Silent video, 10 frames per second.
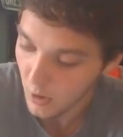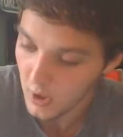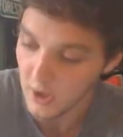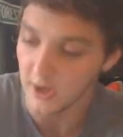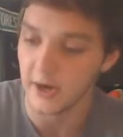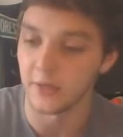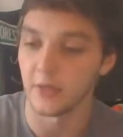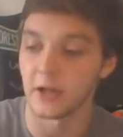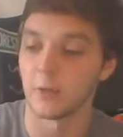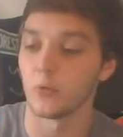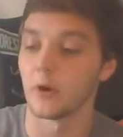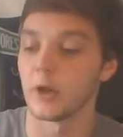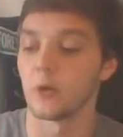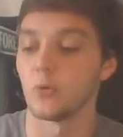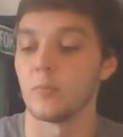And I think I'm running
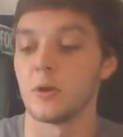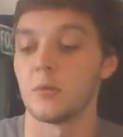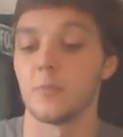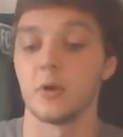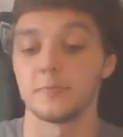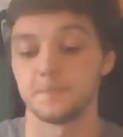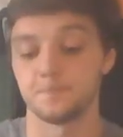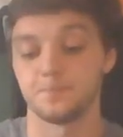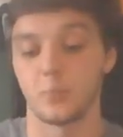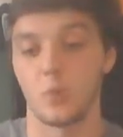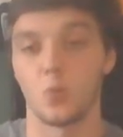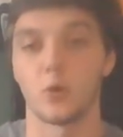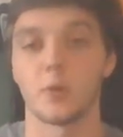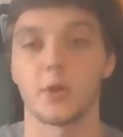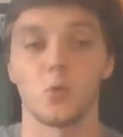out of room here, but we're
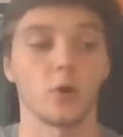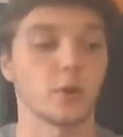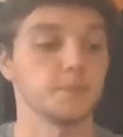gonna make it work.